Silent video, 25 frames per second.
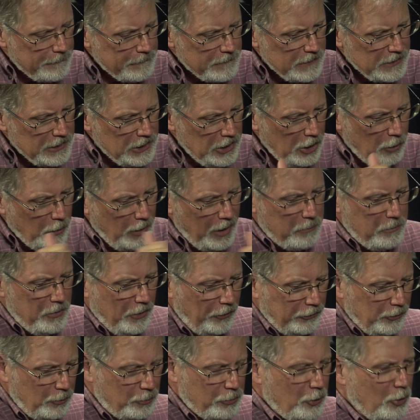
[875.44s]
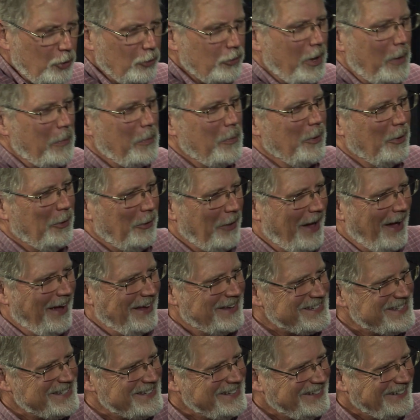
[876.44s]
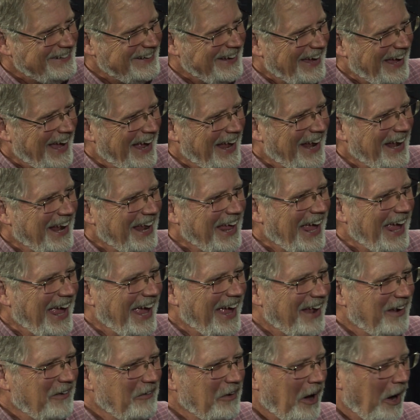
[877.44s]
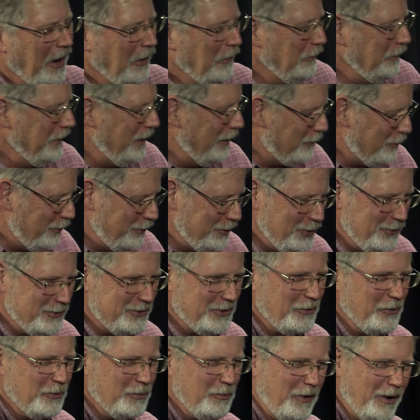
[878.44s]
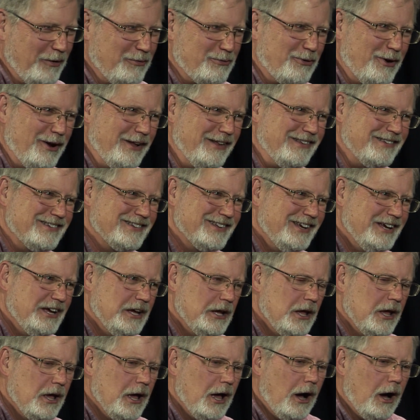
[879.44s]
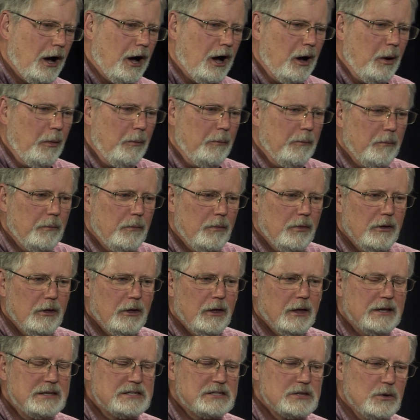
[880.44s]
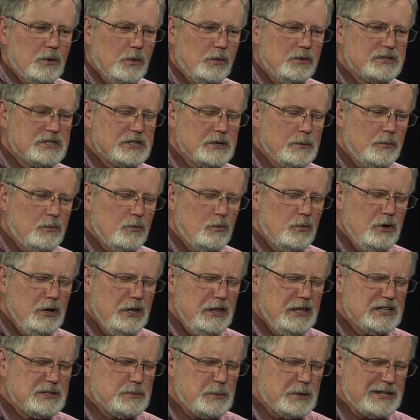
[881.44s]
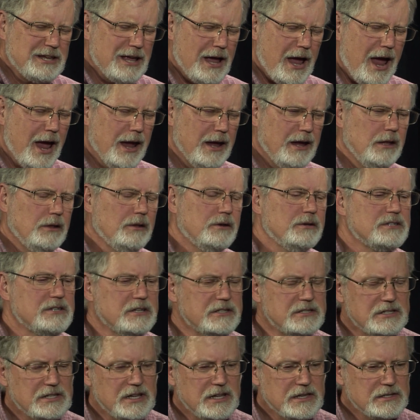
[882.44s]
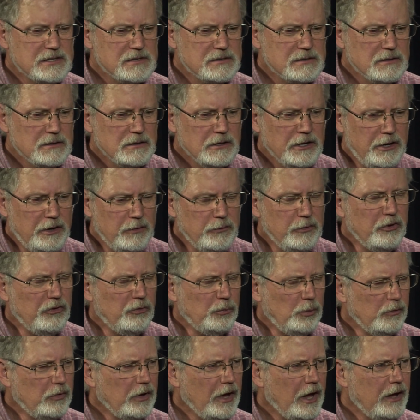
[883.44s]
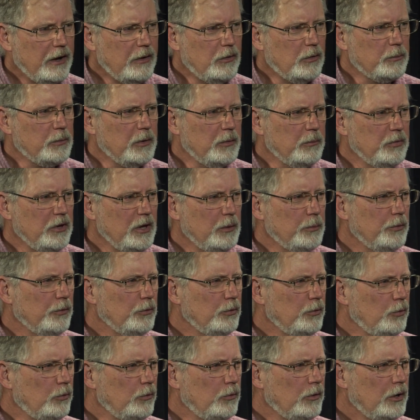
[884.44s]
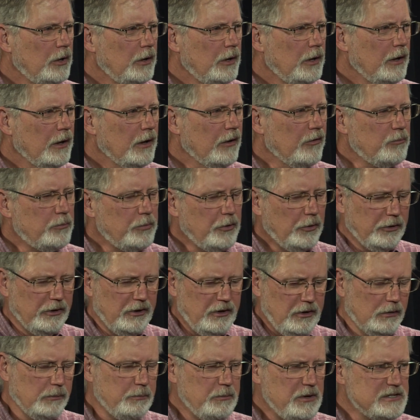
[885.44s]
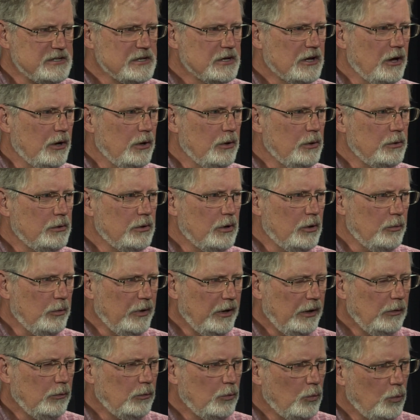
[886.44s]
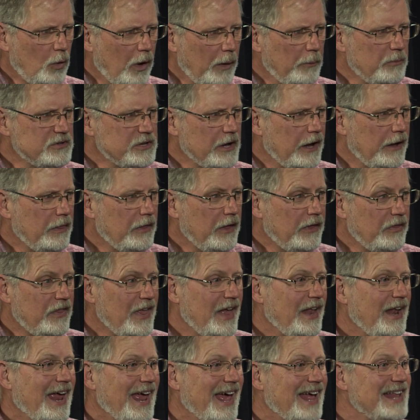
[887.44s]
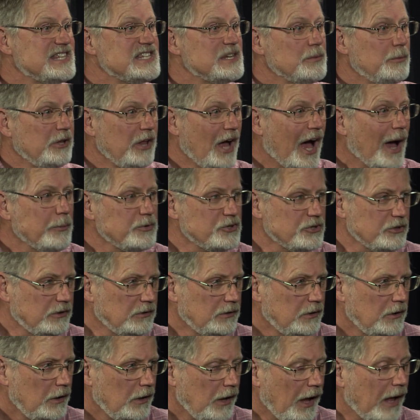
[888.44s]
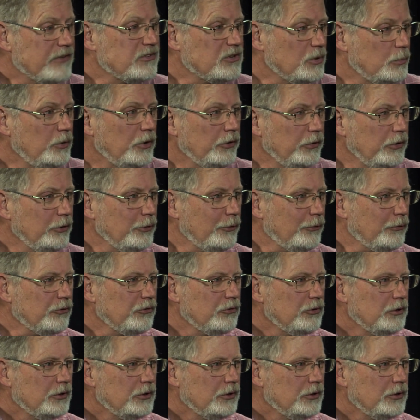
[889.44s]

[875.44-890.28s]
you know, I built a prototype in class, and I only ever used it with my friends. And so some really spectacular success interviews we've had have been people who have built a little piece of code or a little website that then had some adoption, had some real use.